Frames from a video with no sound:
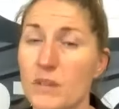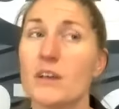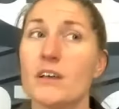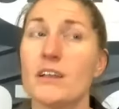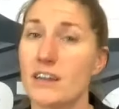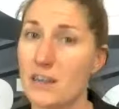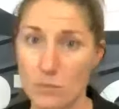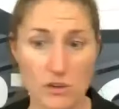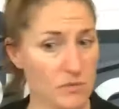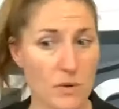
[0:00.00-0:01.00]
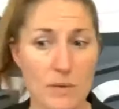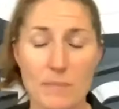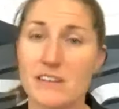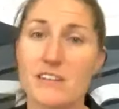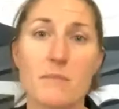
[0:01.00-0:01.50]
that brings me right back
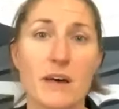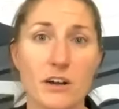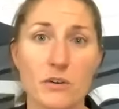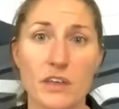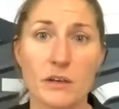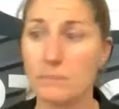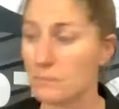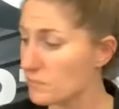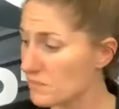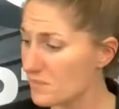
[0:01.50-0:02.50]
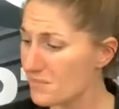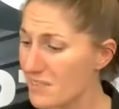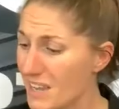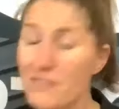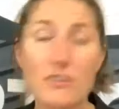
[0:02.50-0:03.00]
to the monitor thing.
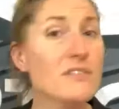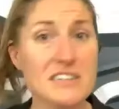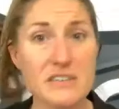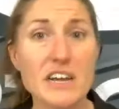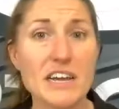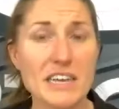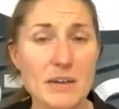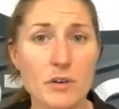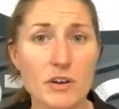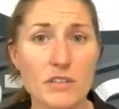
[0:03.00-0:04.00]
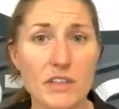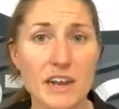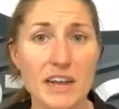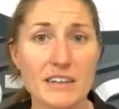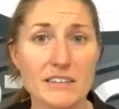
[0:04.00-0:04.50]
If you have a TVI camera that
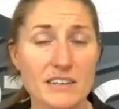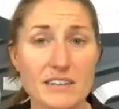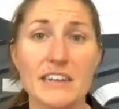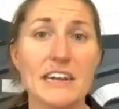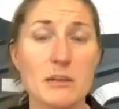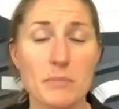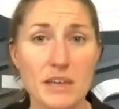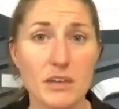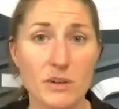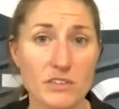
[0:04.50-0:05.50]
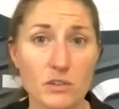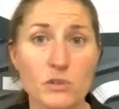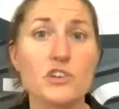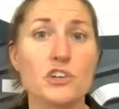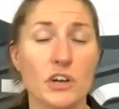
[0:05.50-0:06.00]
has a 1080p
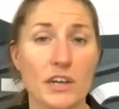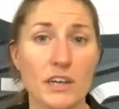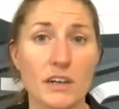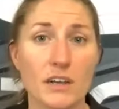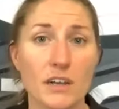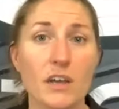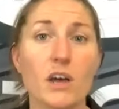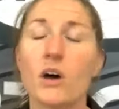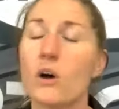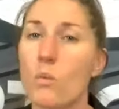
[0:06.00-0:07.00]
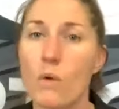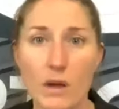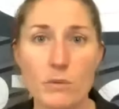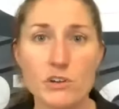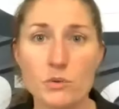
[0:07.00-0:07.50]
resolution on it, why
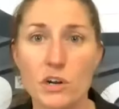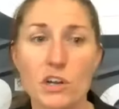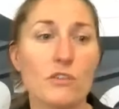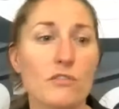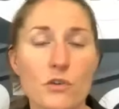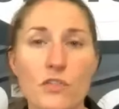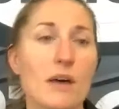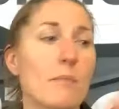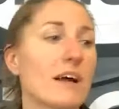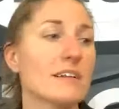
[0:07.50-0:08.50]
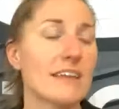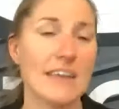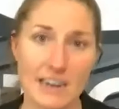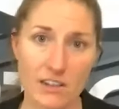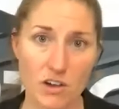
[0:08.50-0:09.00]
would you want to convert that back to
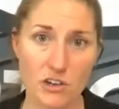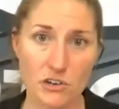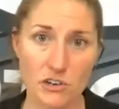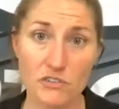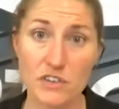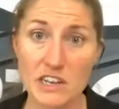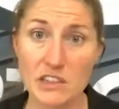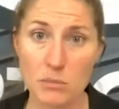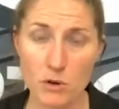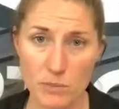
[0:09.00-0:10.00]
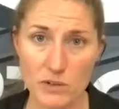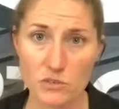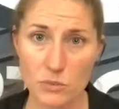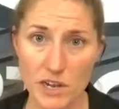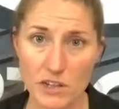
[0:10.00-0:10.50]
analog? You're defeating the purpose,
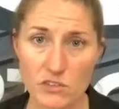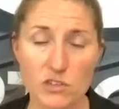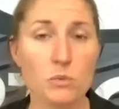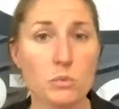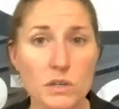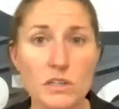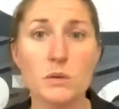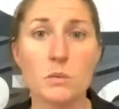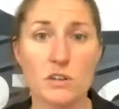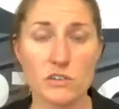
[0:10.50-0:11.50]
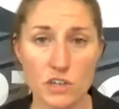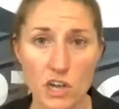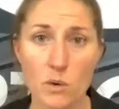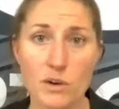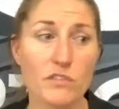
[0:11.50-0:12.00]
right? So you really want to
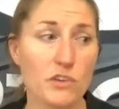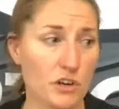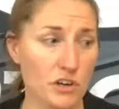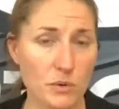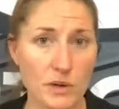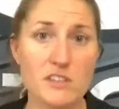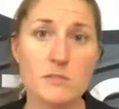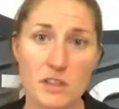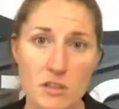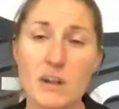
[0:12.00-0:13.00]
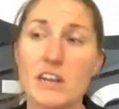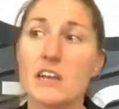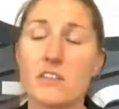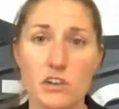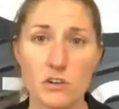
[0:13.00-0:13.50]
go, and if you're going to do it, spend the money, get
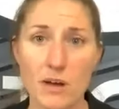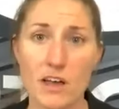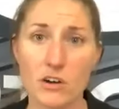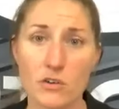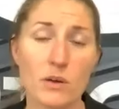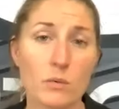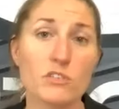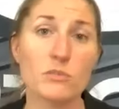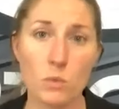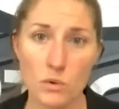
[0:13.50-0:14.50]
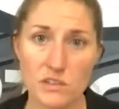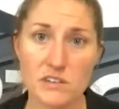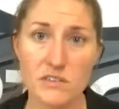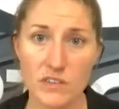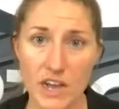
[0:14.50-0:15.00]
the new monitor that will support the
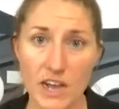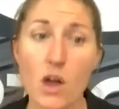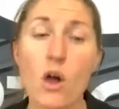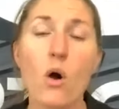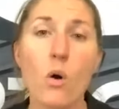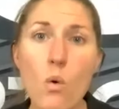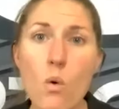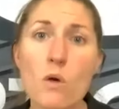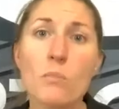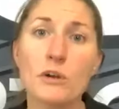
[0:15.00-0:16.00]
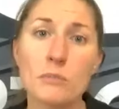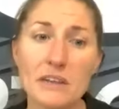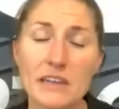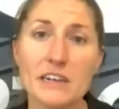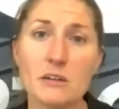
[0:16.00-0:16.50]
TVI, or put a
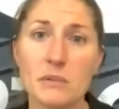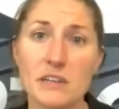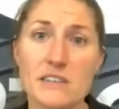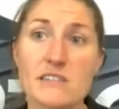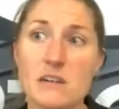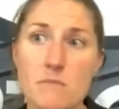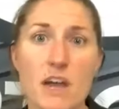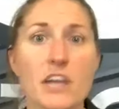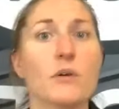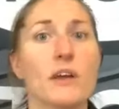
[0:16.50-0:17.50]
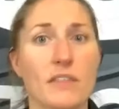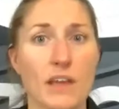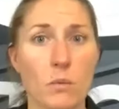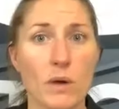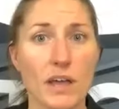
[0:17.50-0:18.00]
plan in place to migrate that
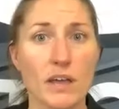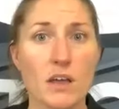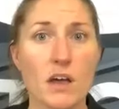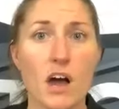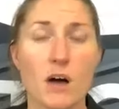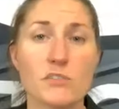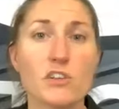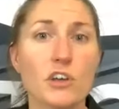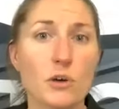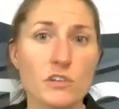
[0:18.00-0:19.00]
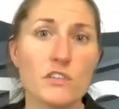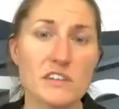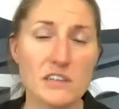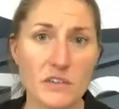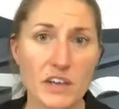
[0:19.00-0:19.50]
way to go to the
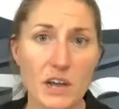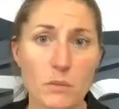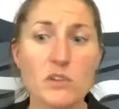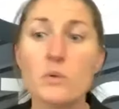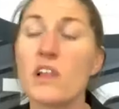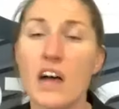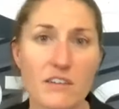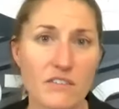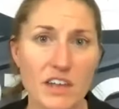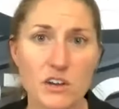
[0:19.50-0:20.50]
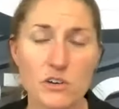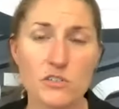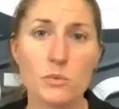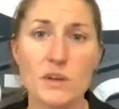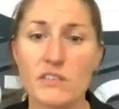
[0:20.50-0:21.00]
TVI. We do a lot of that here. So
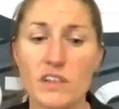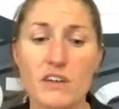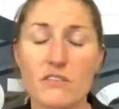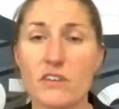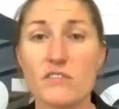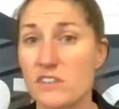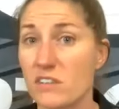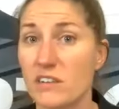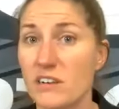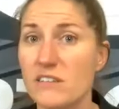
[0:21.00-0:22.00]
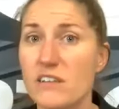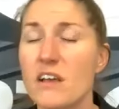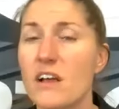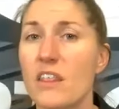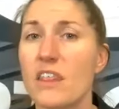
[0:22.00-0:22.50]
we have a lot of facilities
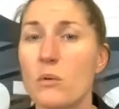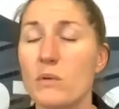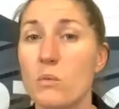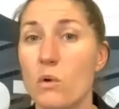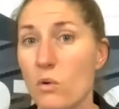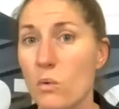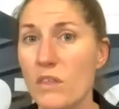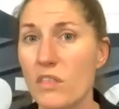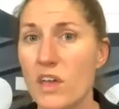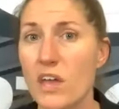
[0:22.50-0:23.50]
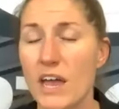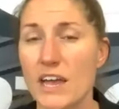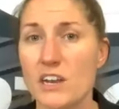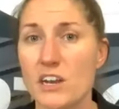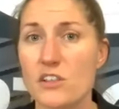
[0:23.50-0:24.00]
that we work with,
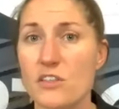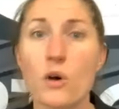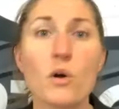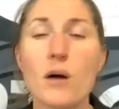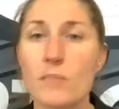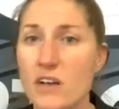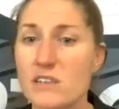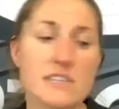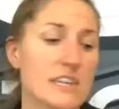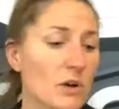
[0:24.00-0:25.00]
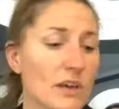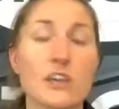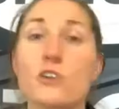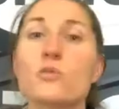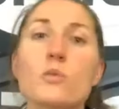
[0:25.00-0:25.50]
and they'll come to us and say, okay,
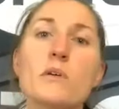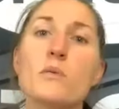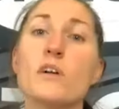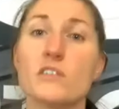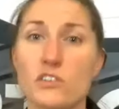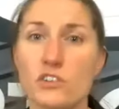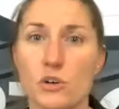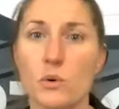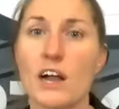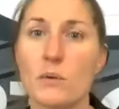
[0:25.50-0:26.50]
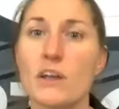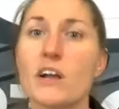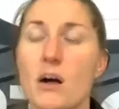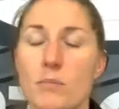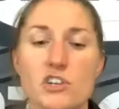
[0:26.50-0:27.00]
here's what we want to do. How do we
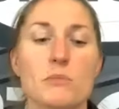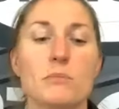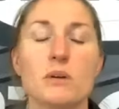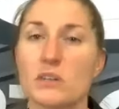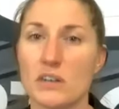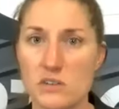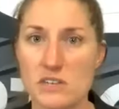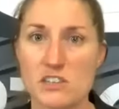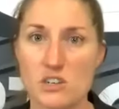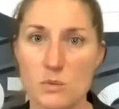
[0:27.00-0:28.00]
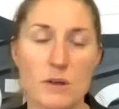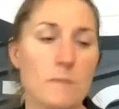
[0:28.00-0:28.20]
accomplish it? Build out a system, right?